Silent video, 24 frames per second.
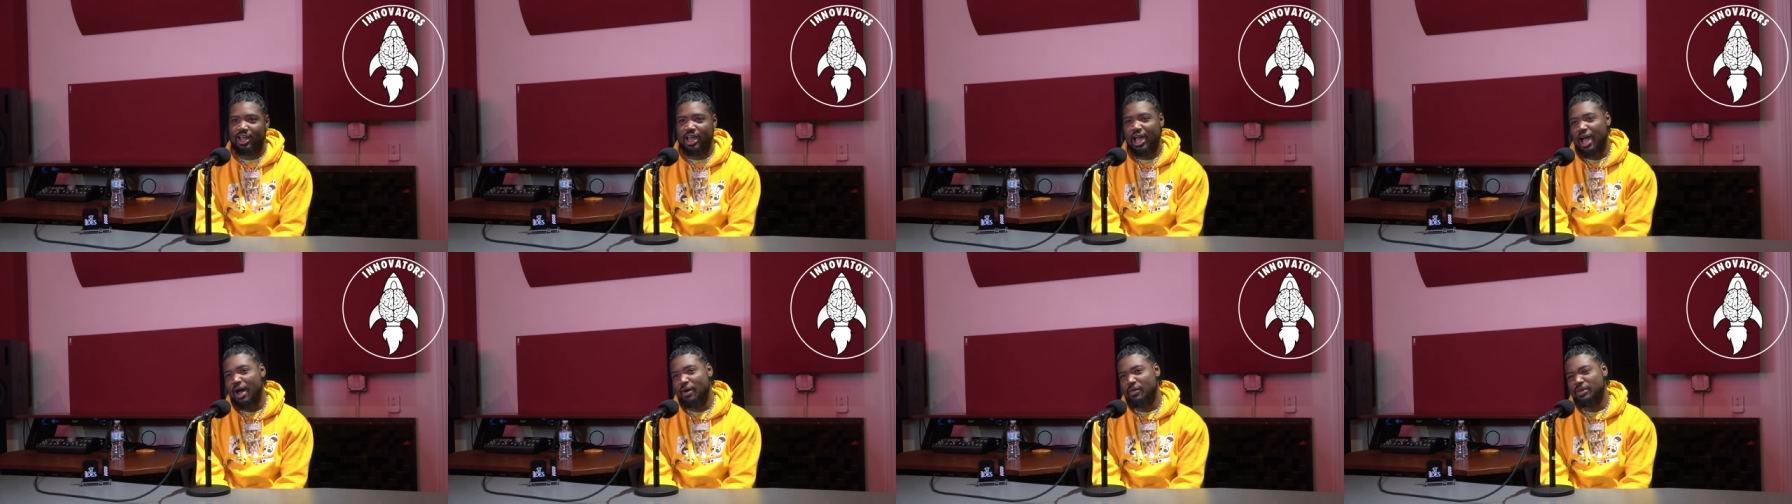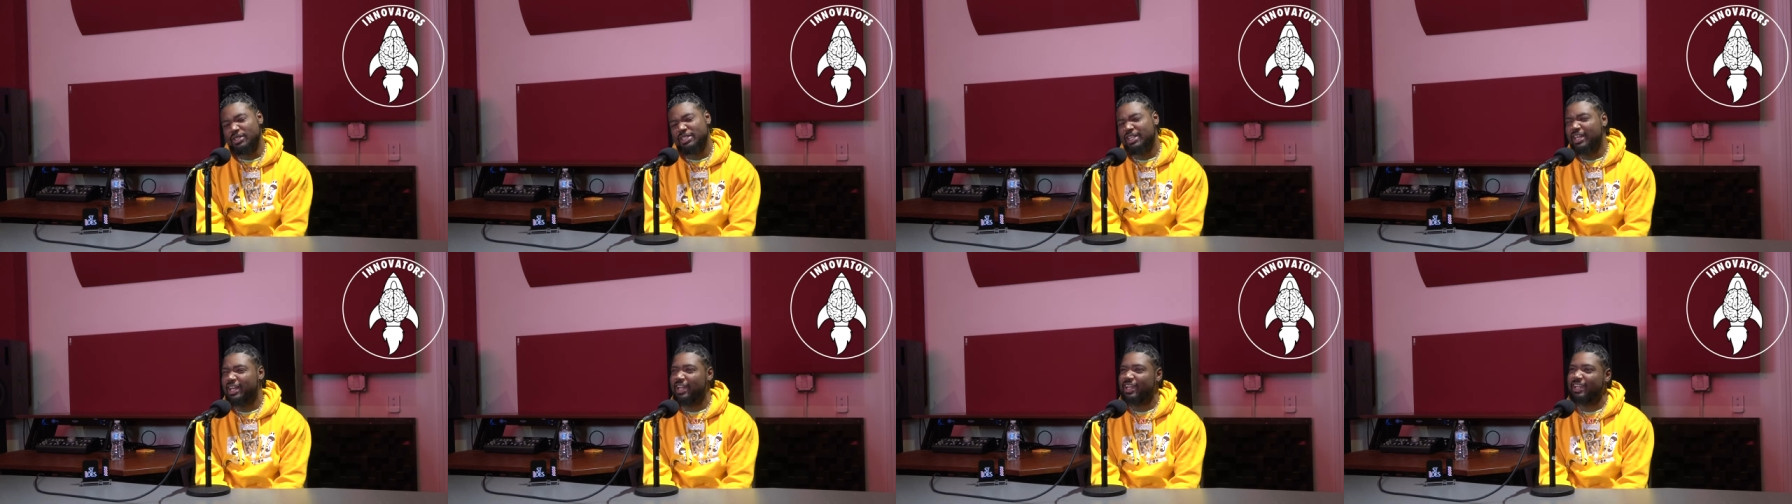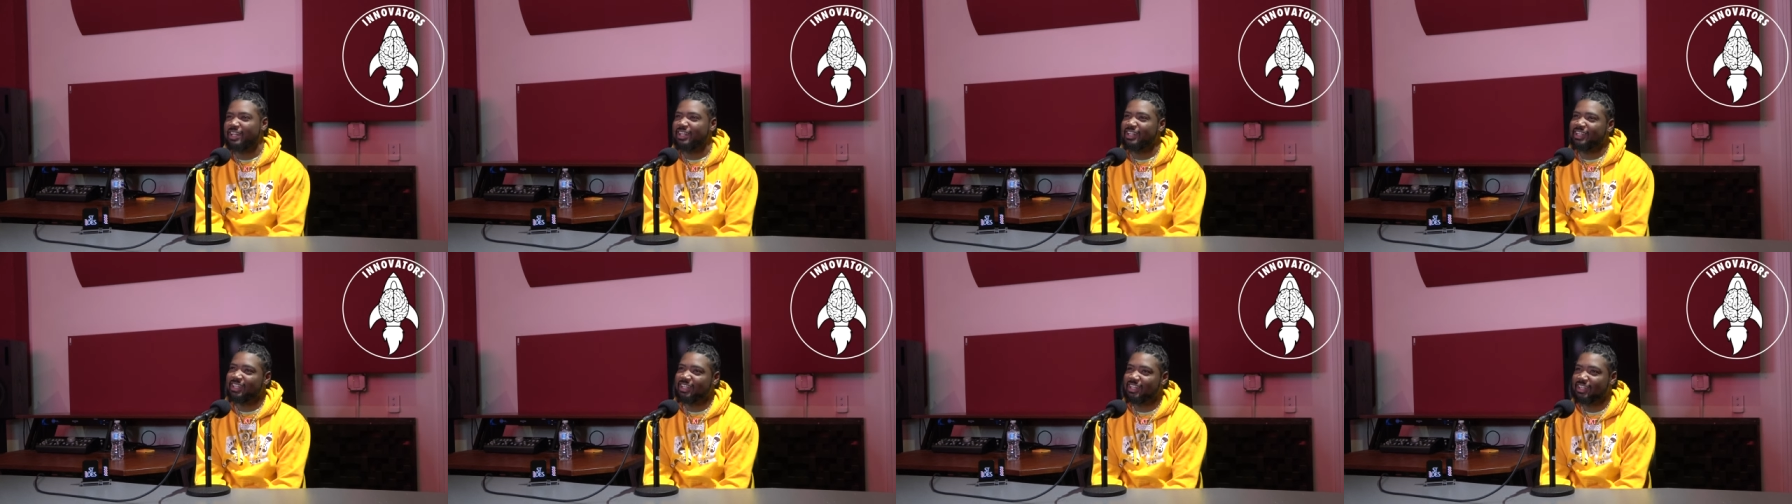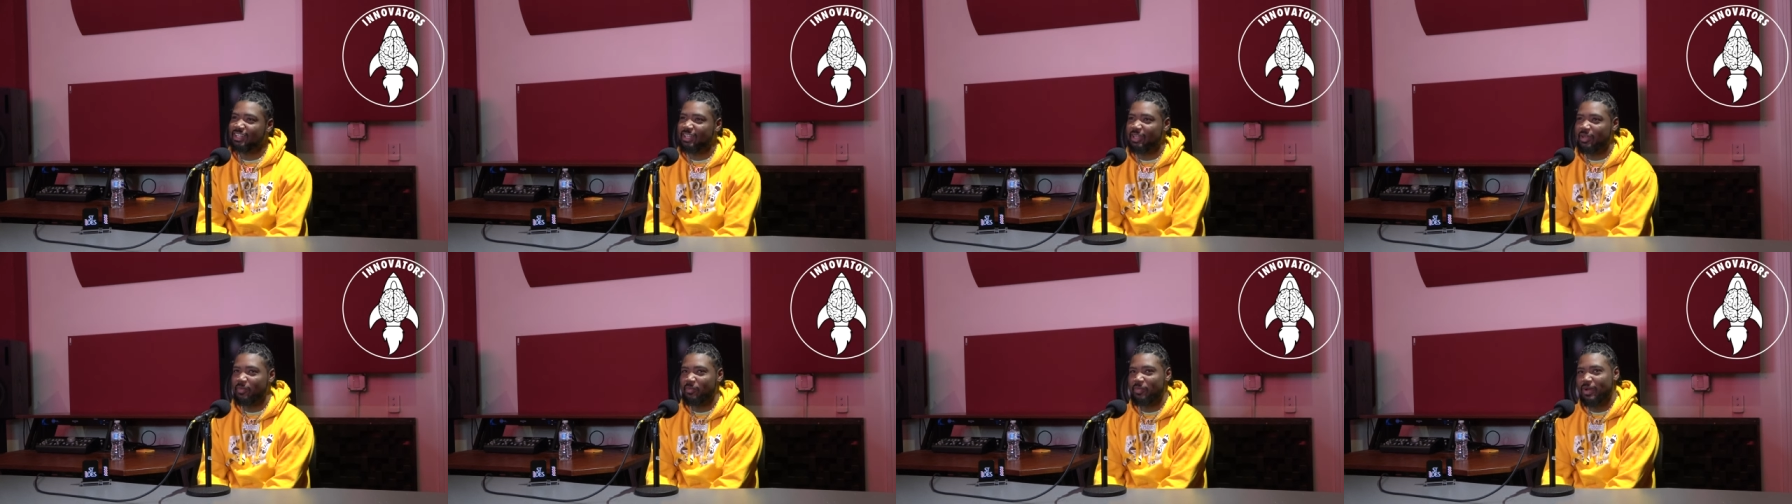I was like,
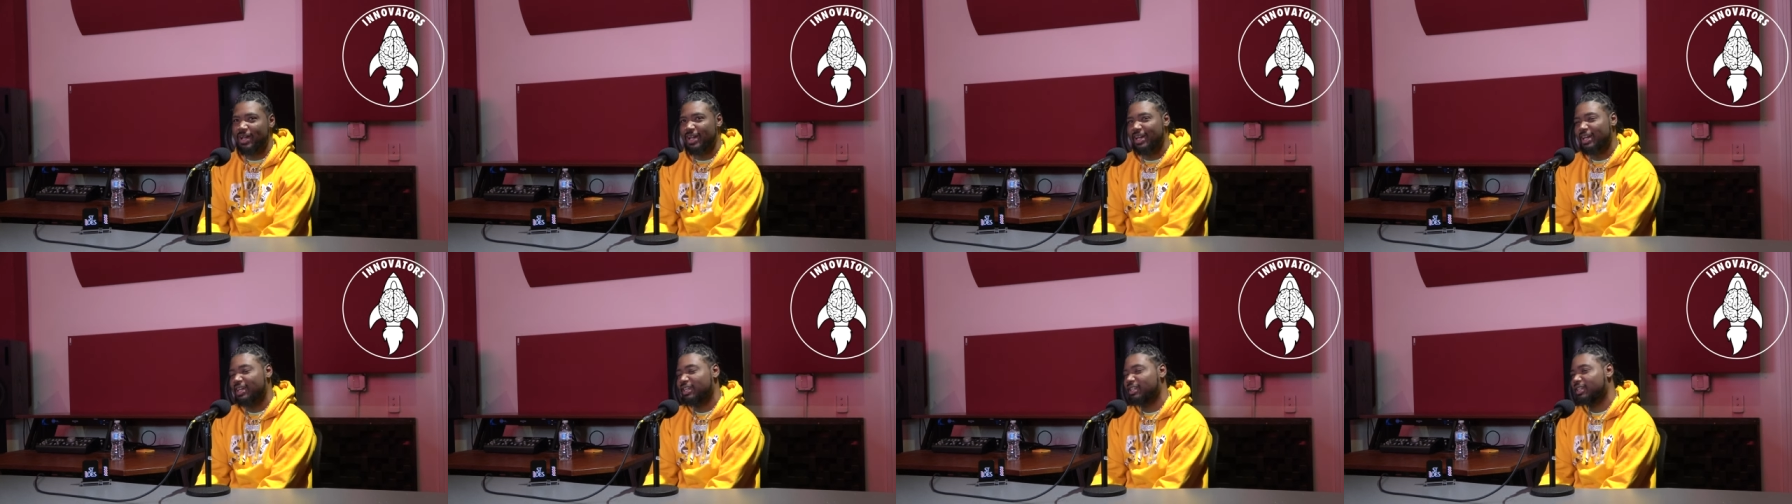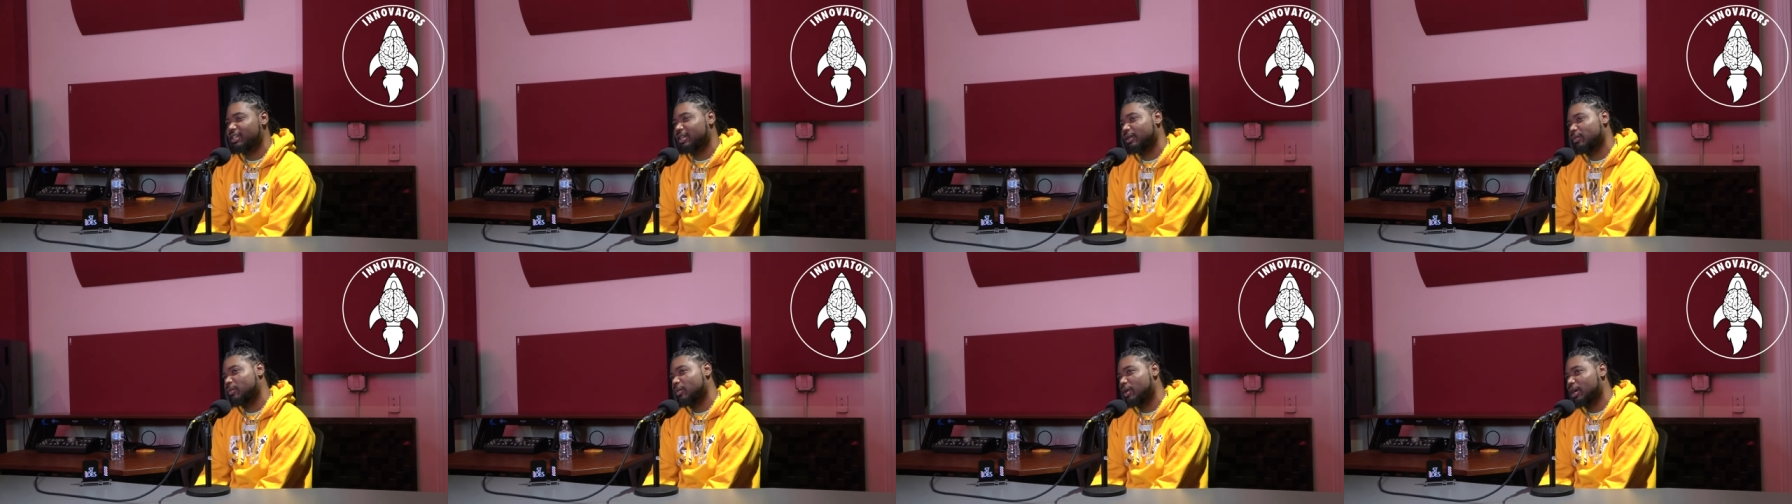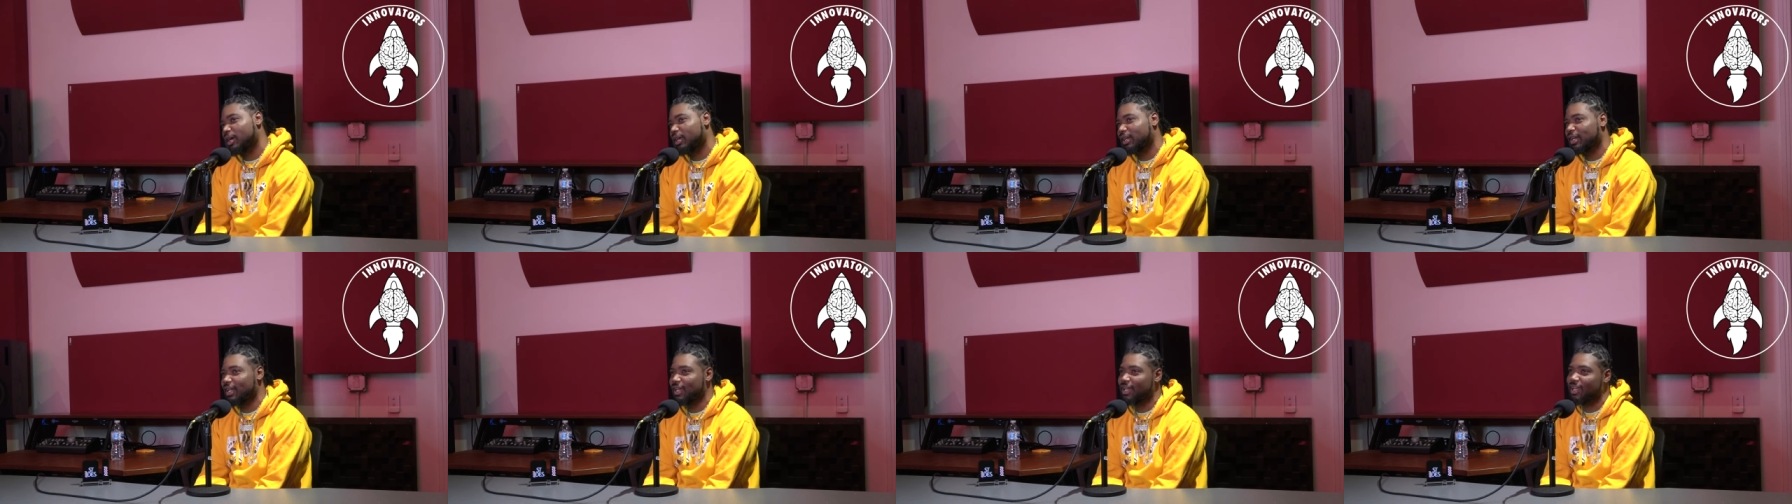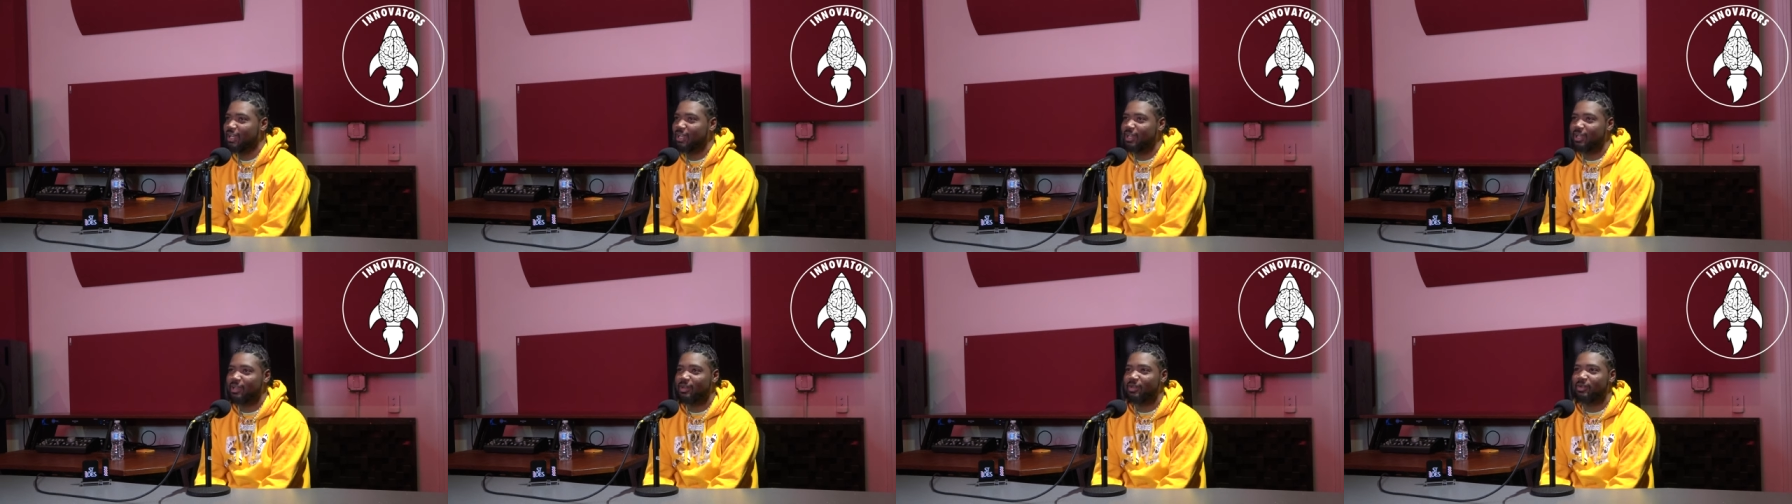uh, it might, it might
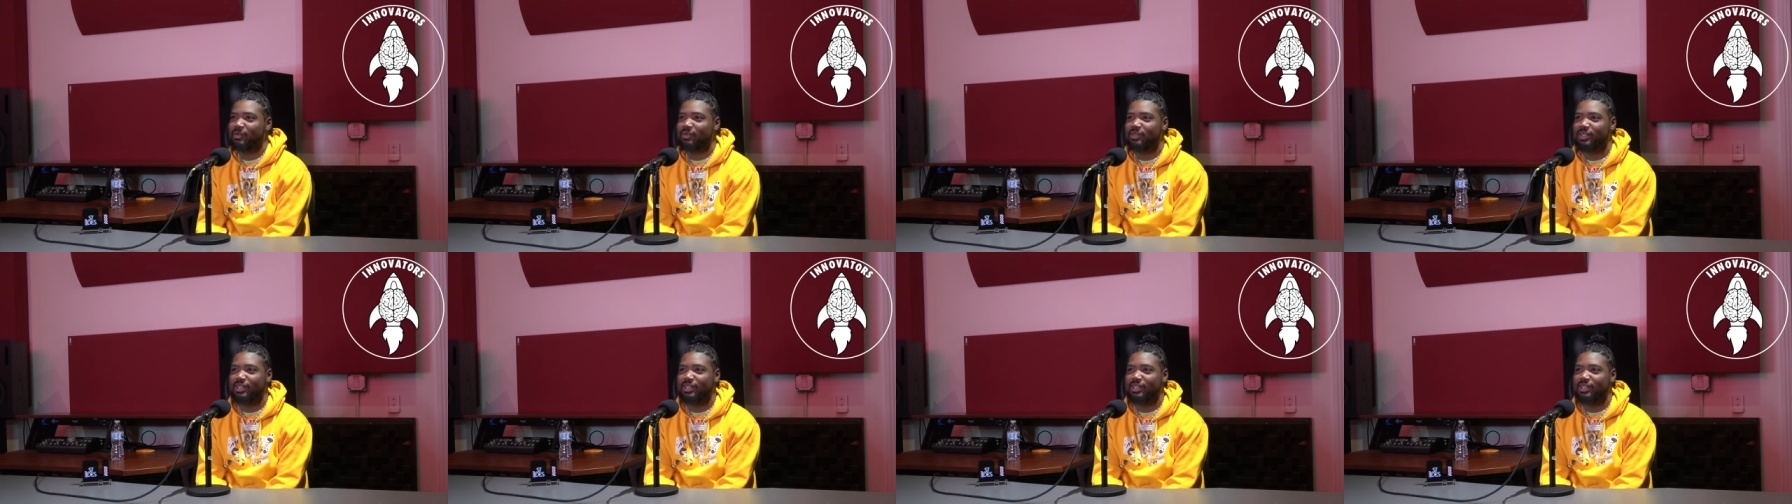not.